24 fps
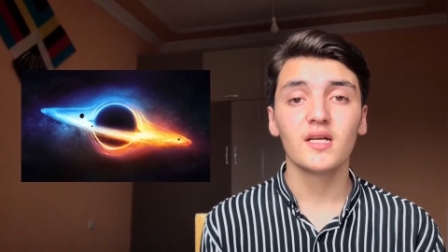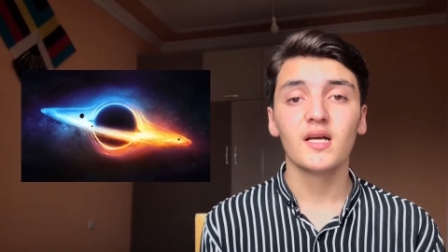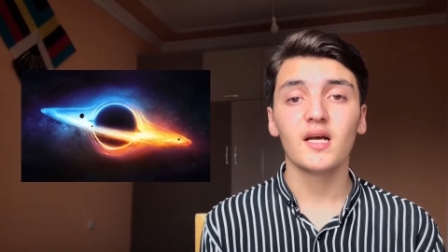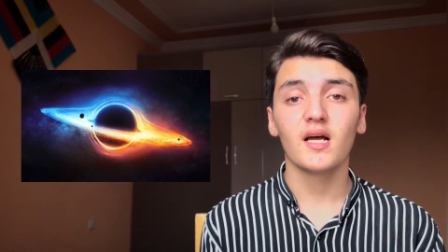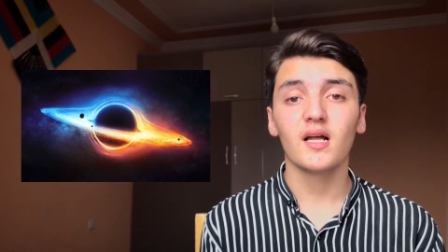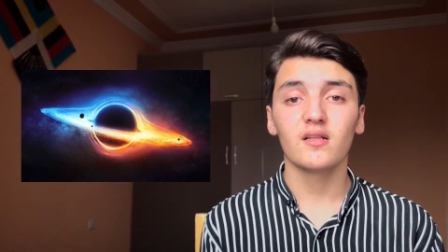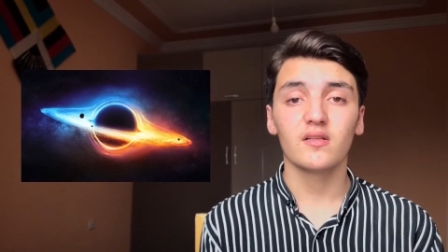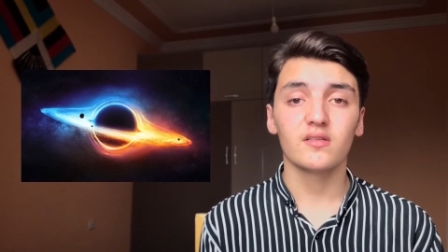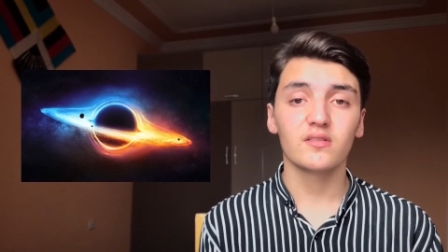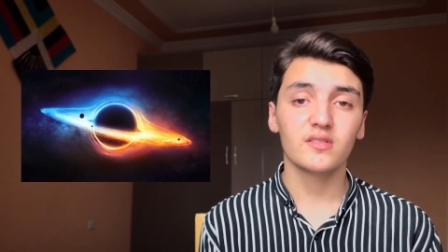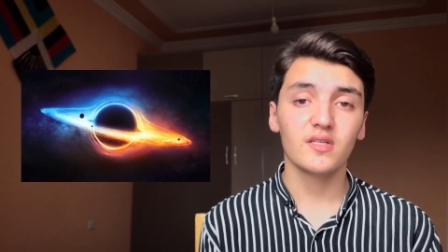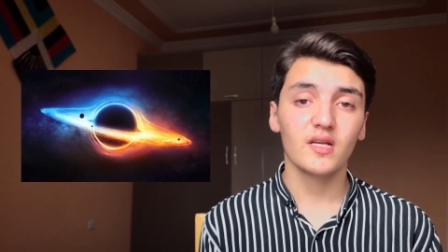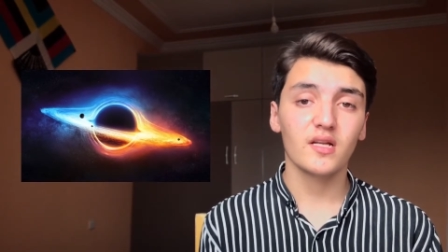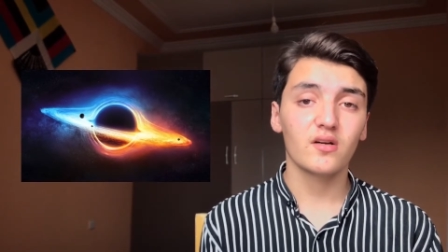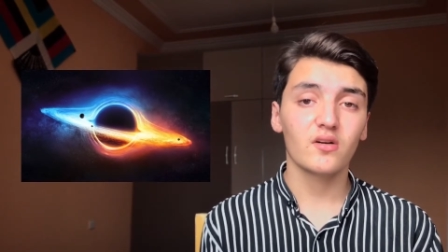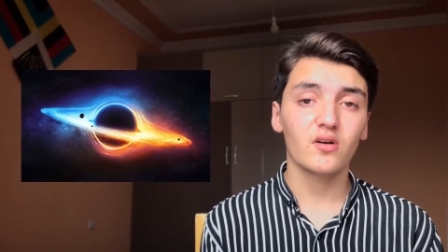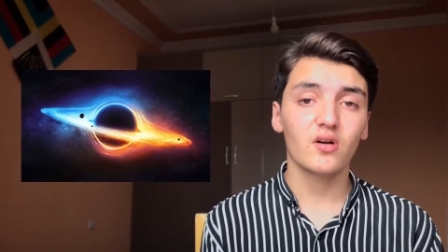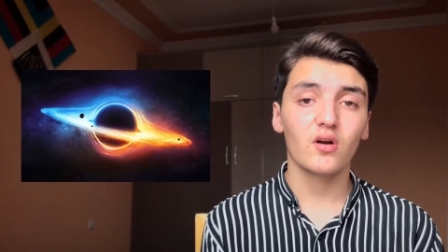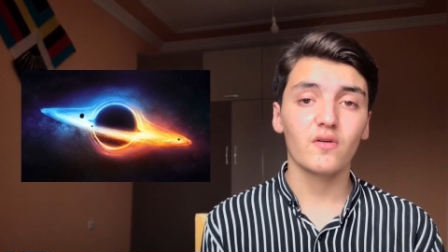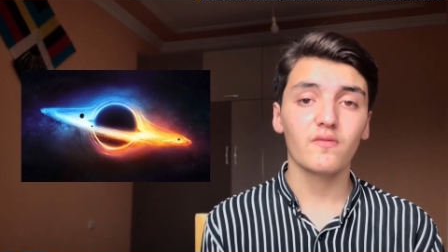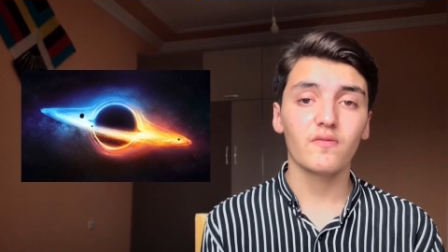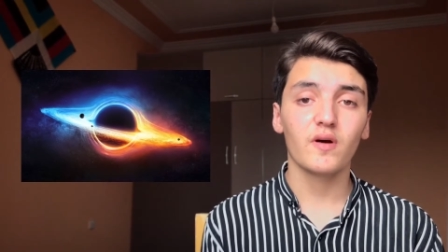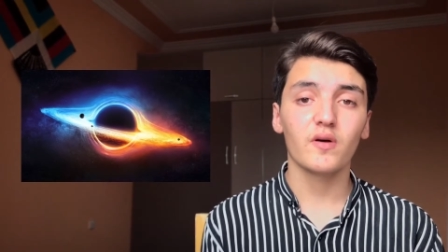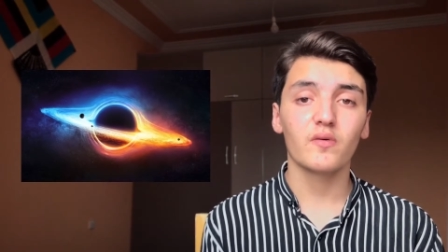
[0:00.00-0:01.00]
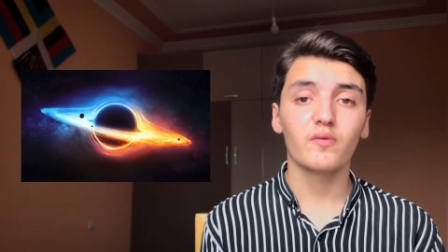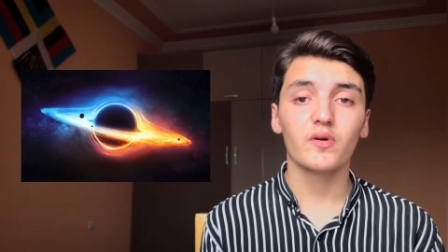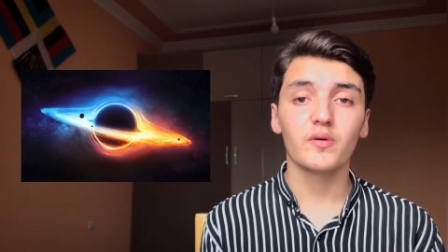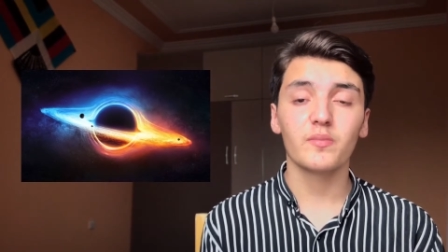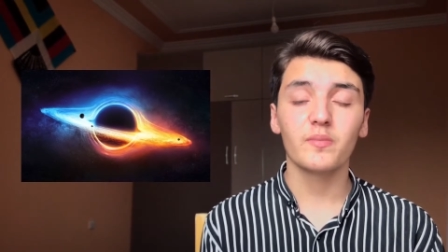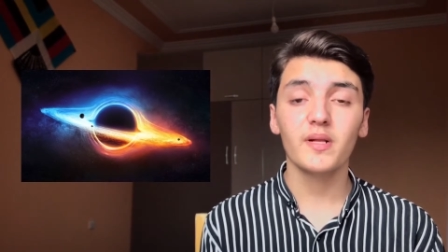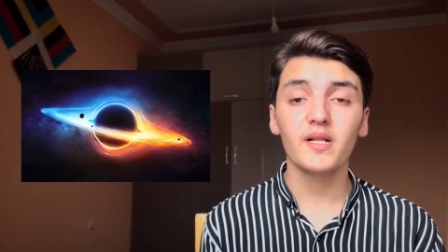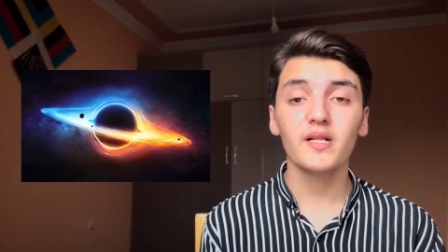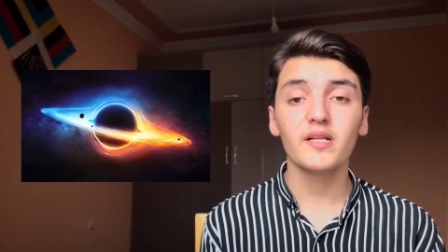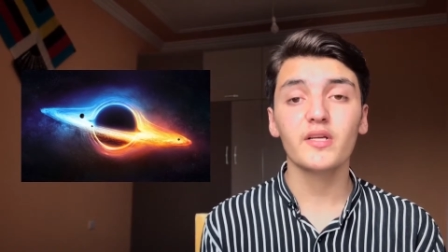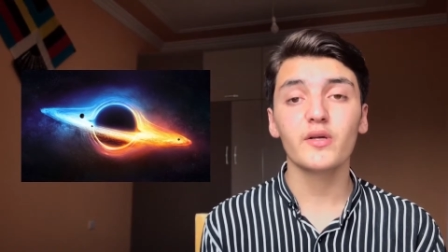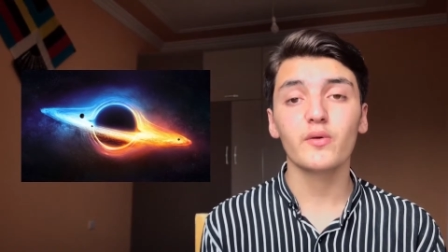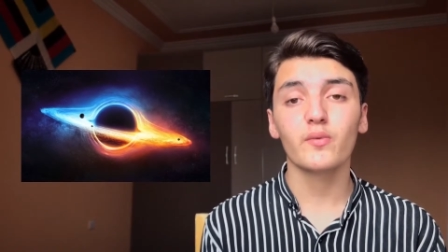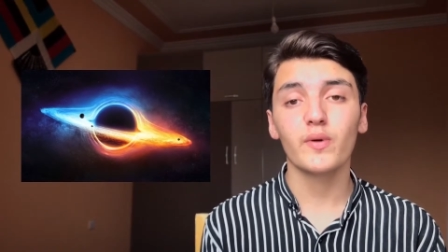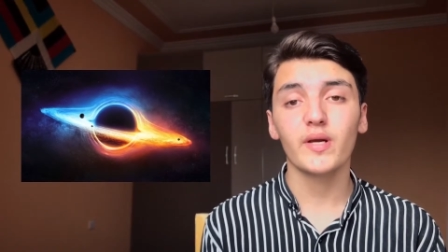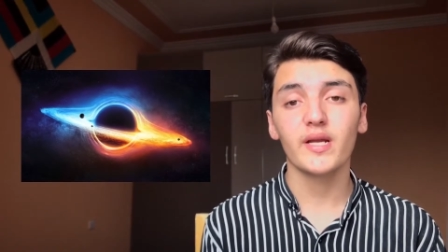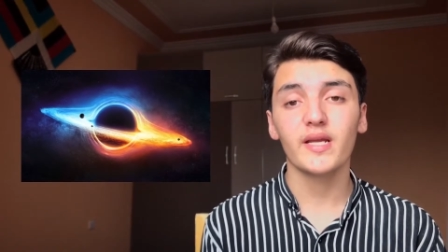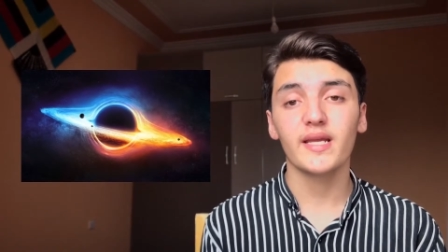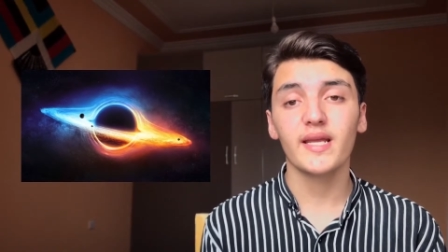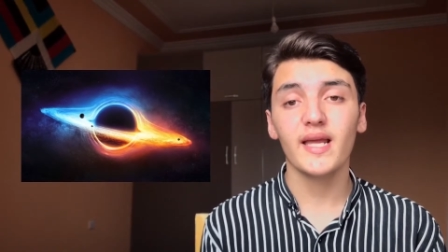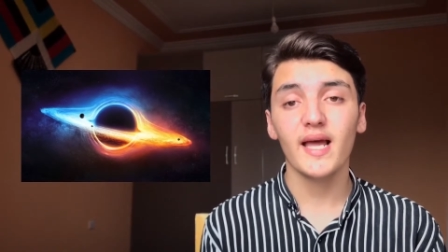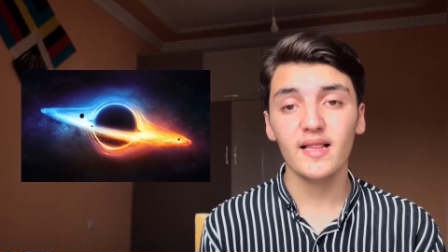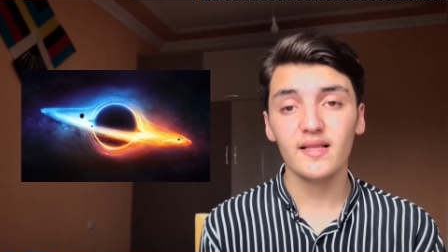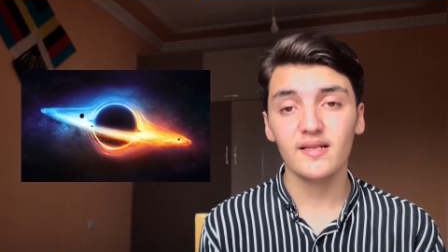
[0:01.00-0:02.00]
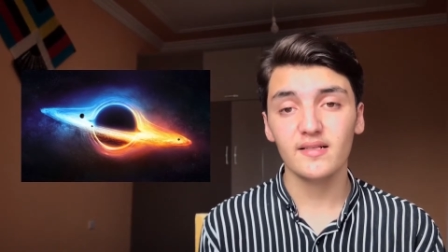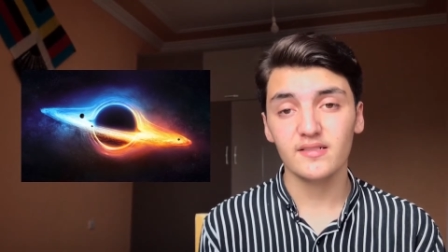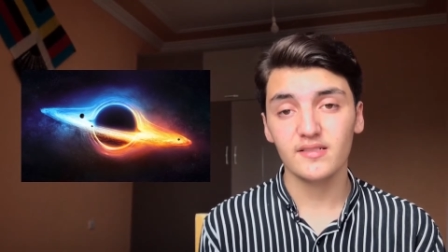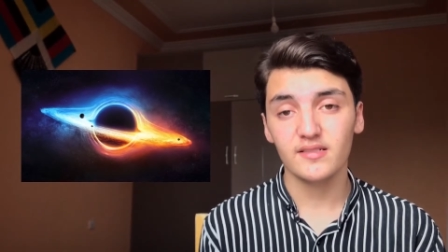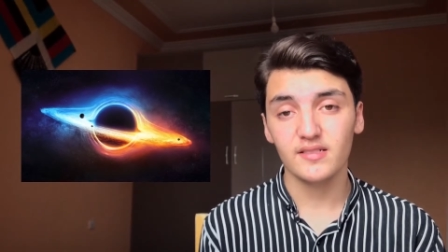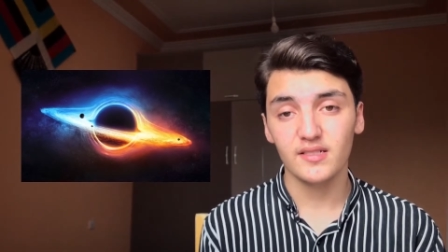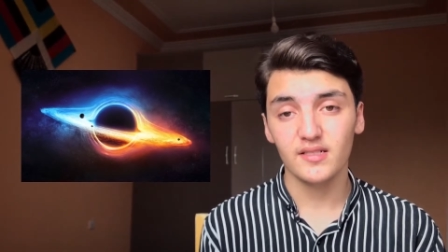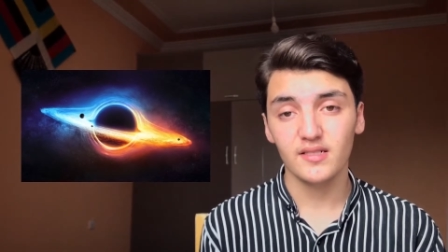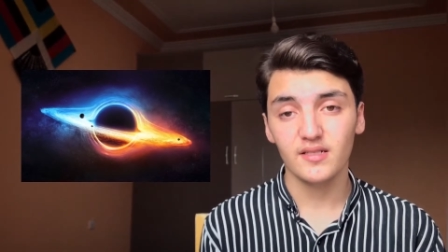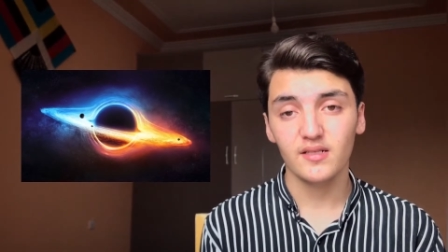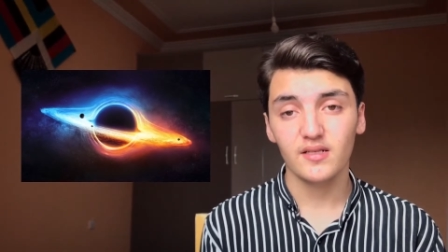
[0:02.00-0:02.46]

at the center of our Milky Way galaxy.